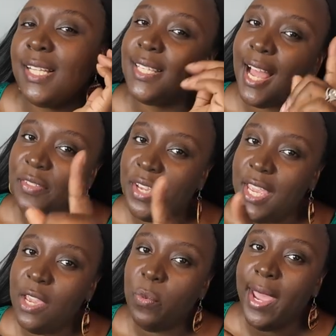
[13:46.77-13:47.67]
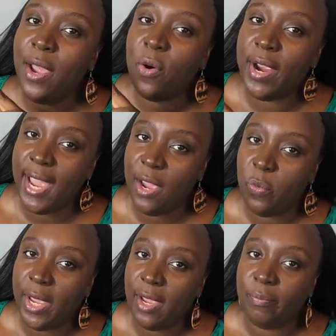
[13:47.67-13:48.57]
It's either Iwe or
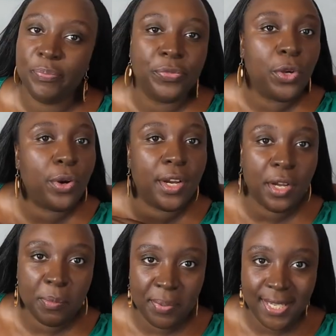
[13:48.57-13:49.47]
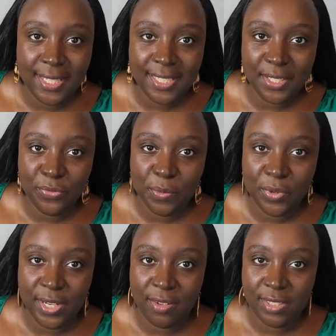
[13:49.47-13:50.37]
Ewe, or a completely
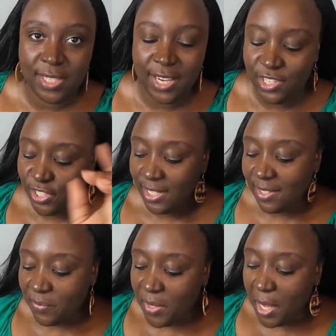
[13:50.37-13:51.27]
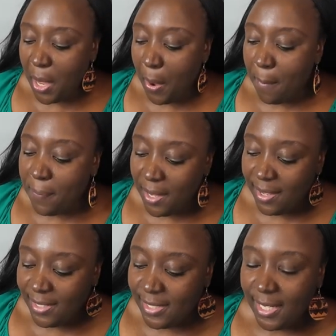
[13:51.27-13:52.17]
different pronunciation,
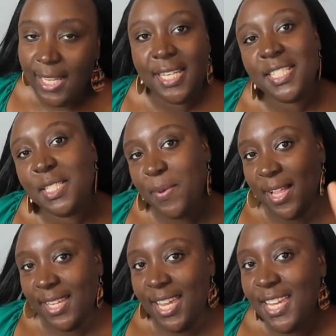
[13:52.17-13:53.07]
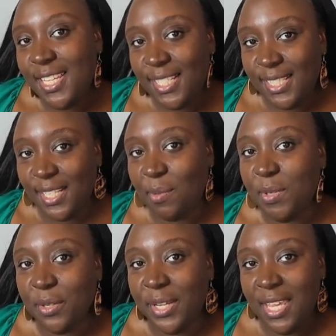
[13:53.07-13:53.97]
but it is spelled
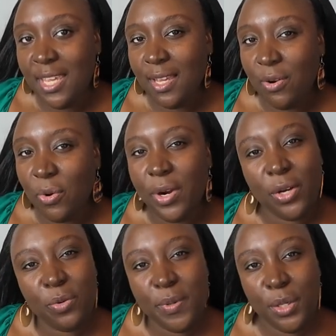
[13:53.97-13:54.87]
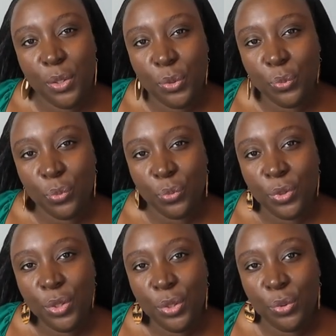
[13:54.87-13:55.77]
E-W-E, or it could be you
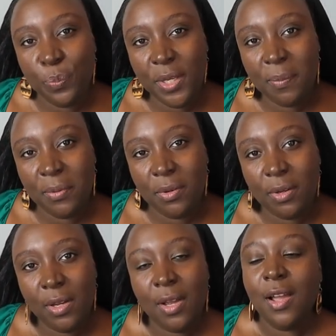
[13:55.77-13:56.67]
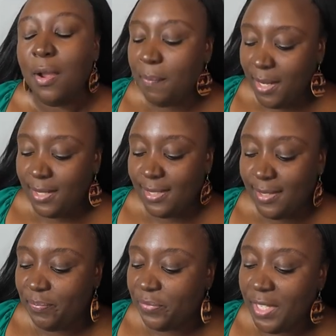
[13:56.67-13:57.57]
people,
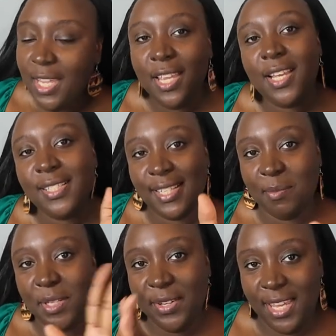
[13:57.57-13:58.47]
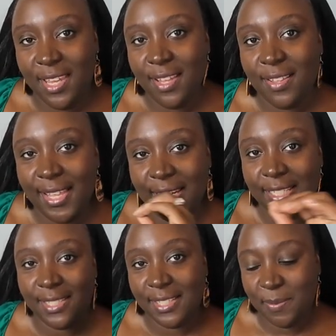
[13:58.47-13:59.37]
but E-W-E, that
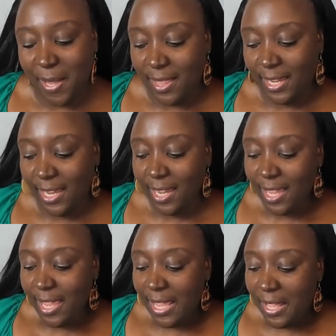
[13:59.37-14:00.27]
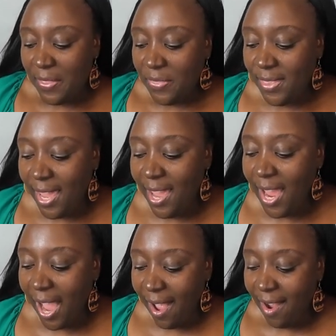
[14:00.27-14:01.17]
is the spelling.
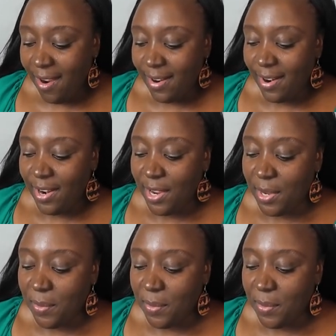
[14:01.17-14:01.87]
They are